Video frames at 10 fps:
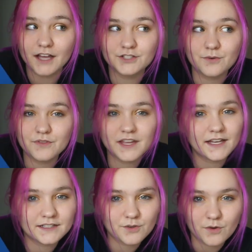I don't think
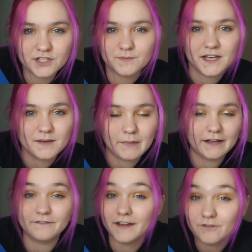it's going to be my
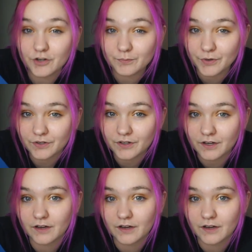favorite book